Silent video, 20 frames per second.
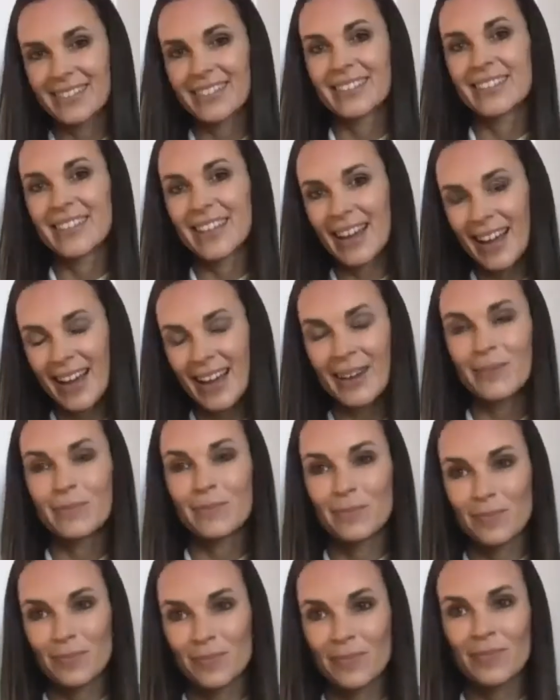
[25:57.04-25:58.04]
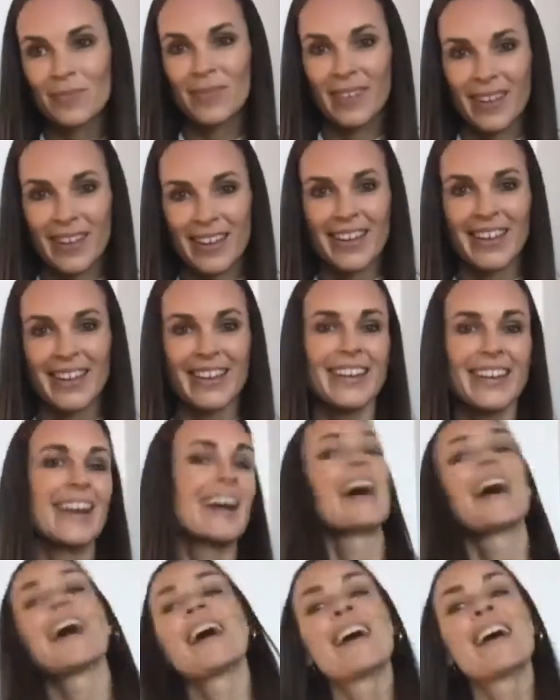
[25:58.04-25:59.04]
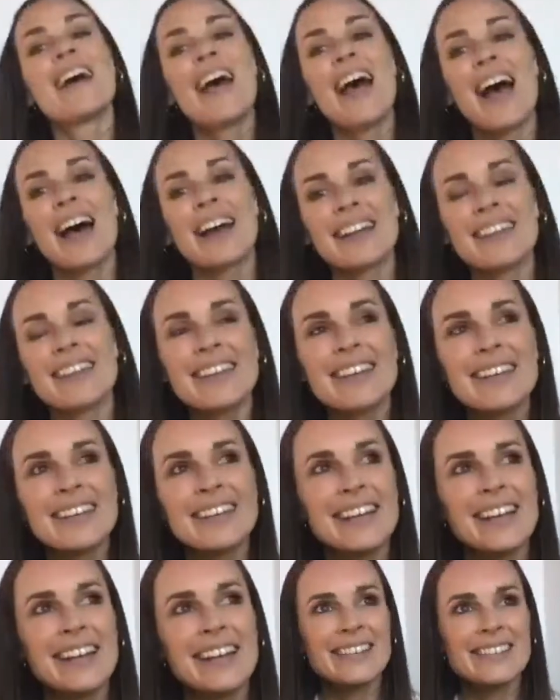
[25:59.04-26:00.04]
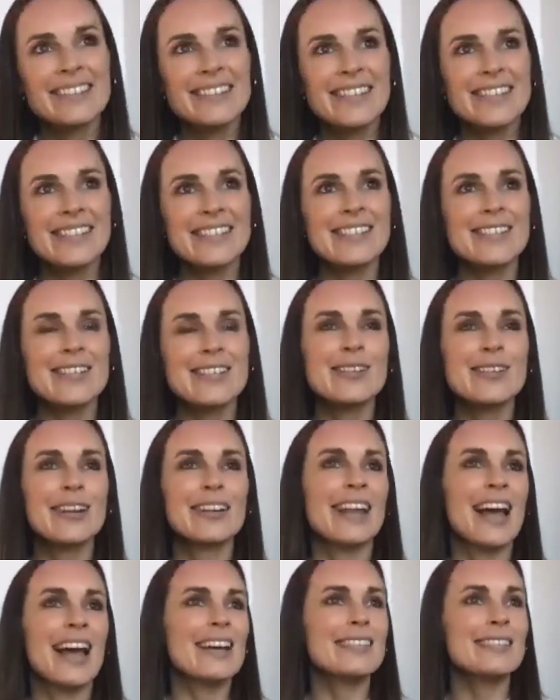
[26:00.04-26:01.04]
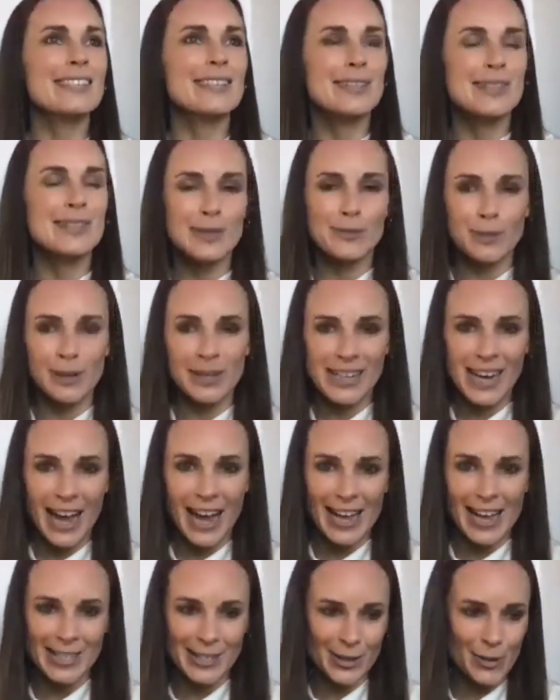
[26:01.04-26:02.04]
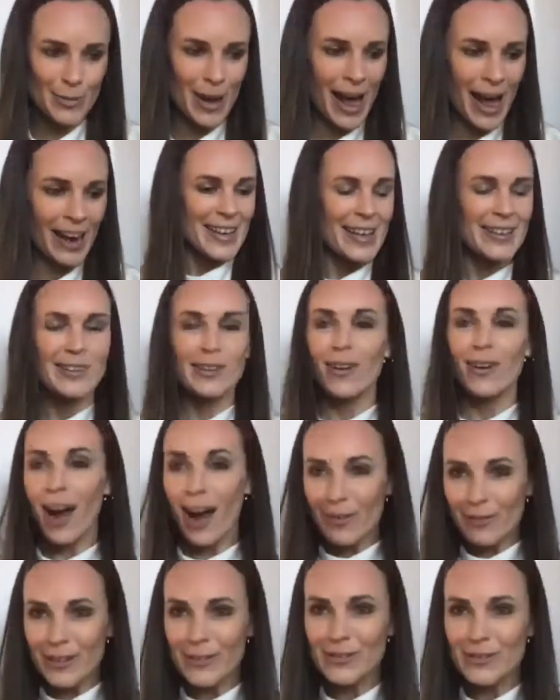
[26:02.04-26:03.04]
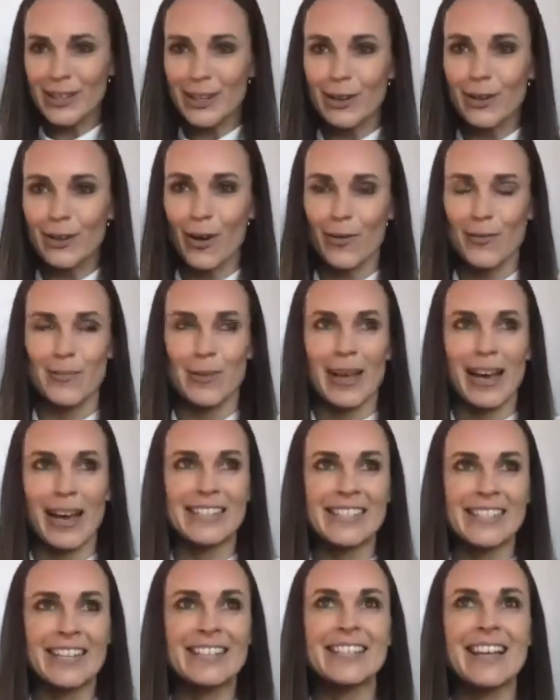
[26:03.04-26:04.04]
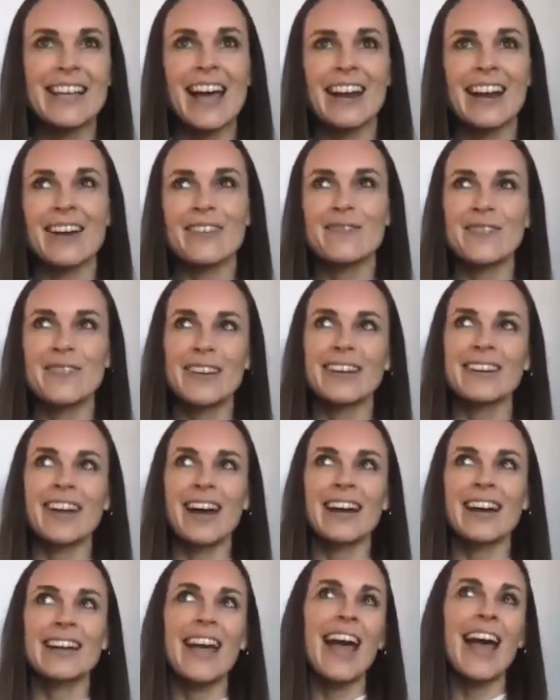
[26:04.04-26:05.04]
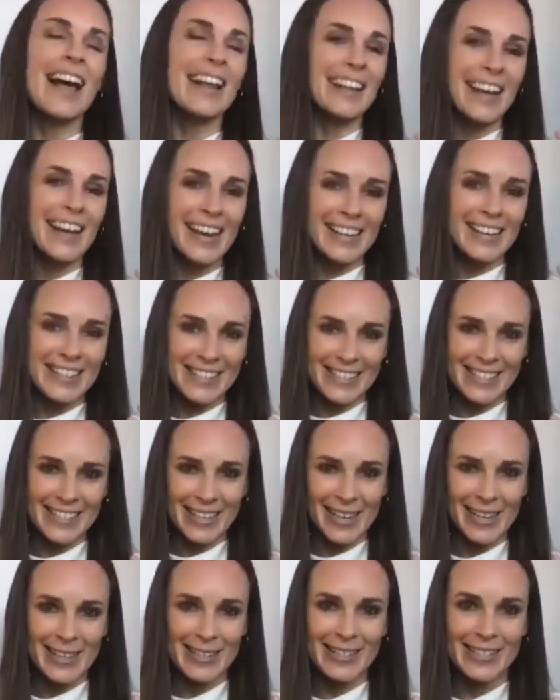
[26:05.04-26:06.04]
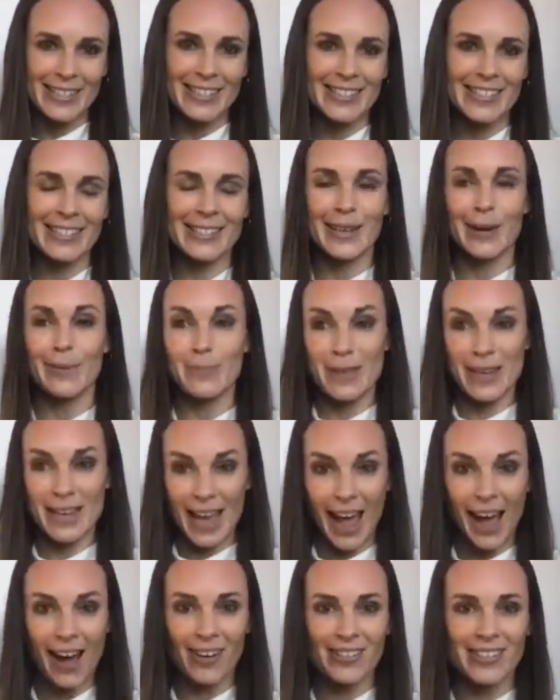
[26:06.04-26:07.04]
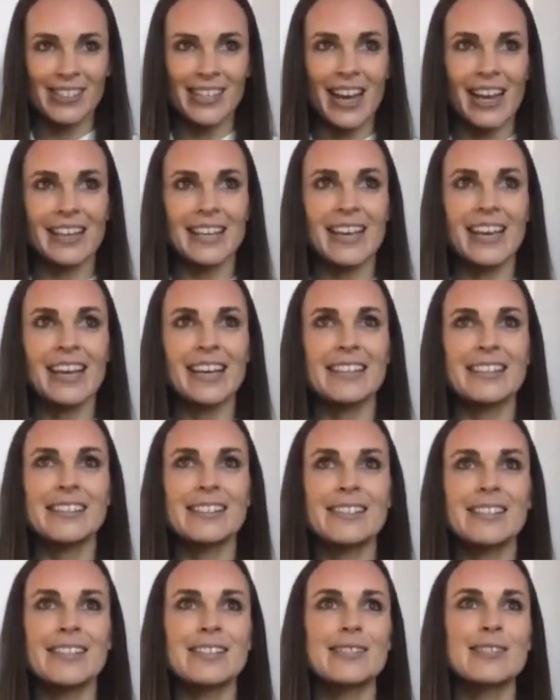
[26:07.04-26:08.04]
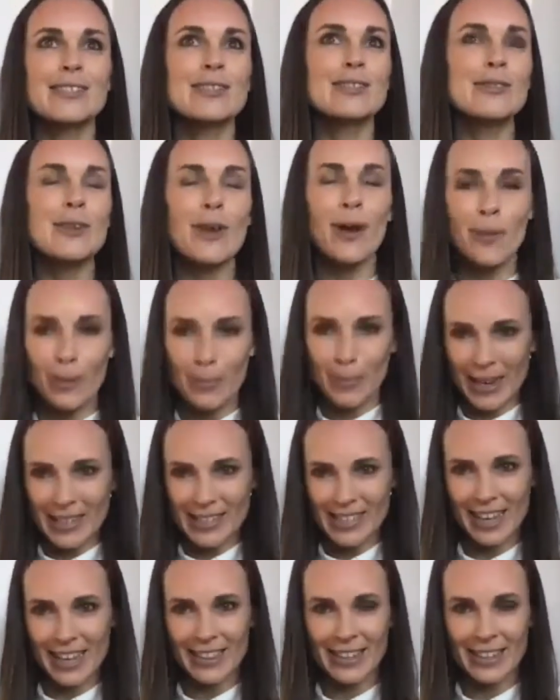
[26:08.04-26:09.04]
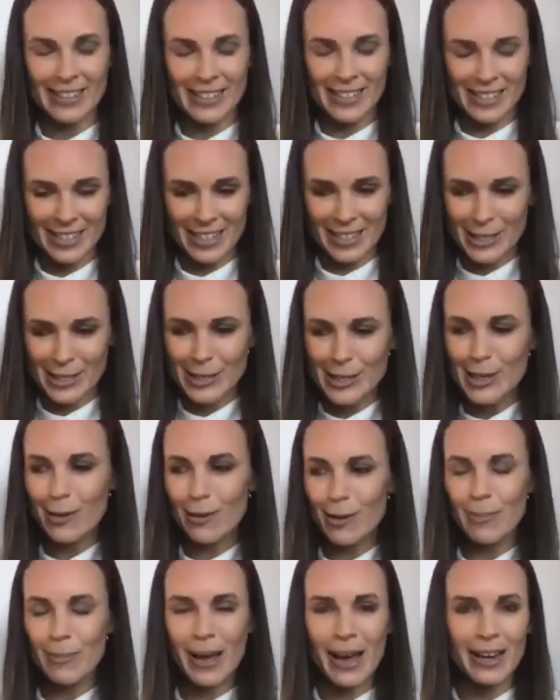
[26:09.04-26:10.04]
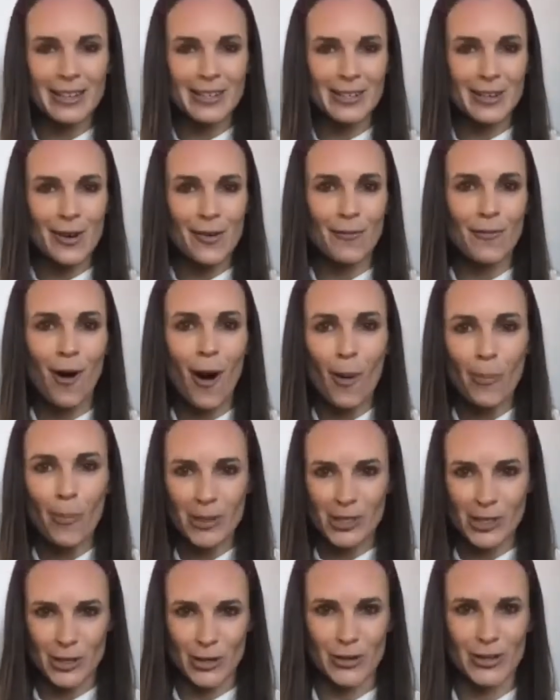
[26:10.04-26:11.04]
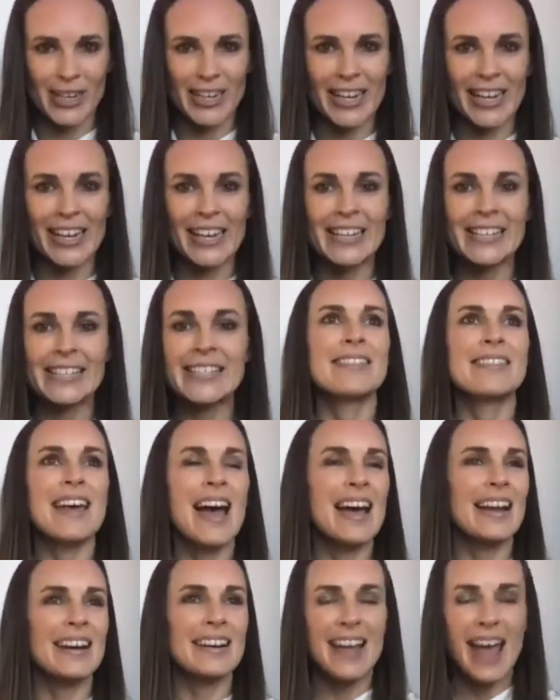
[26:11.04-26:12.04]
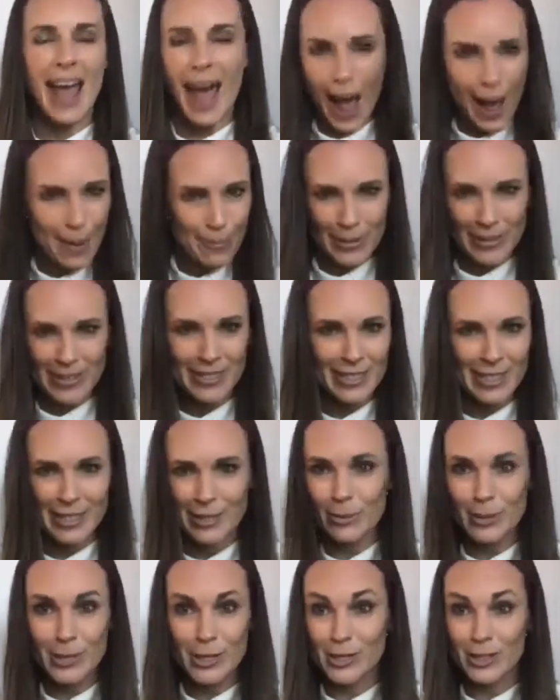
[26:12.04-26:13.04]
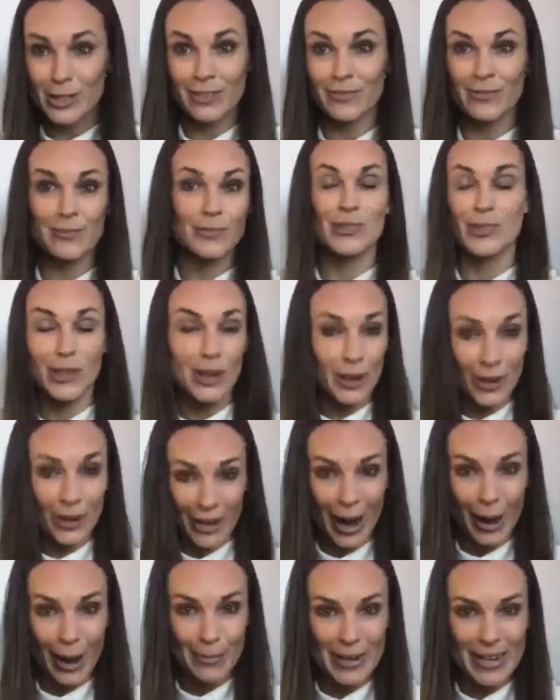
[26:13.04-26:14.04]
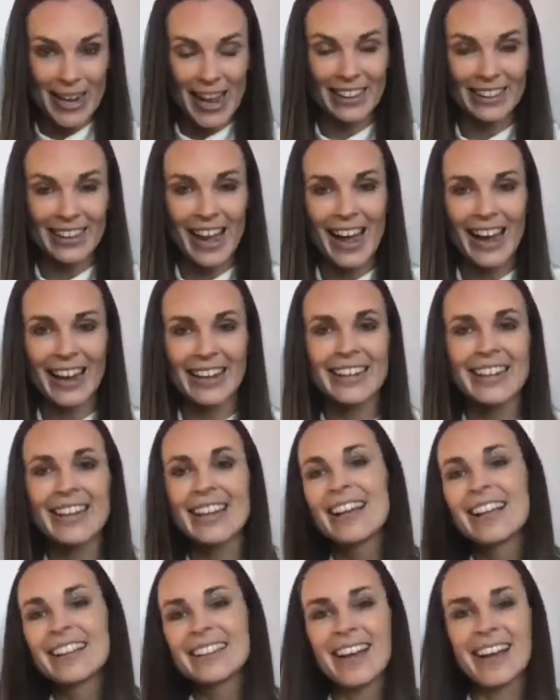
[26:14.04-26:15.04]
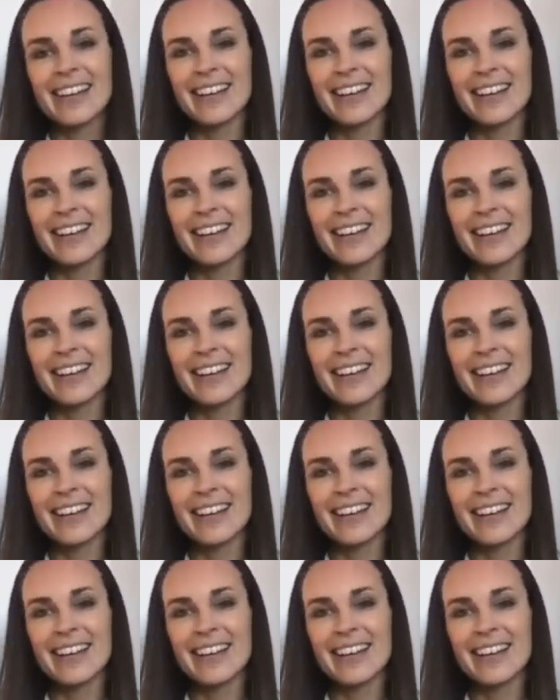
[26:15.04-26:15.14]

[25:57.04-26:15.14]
Yeah. Yeah. And I think just lastly, I just wanted to ask you about, I've lived in a lot of places and I feel like LA's just something else. Like it's so amazing. I think just the sheer amount of opportunities that happen just when you sort of turn up in LA, like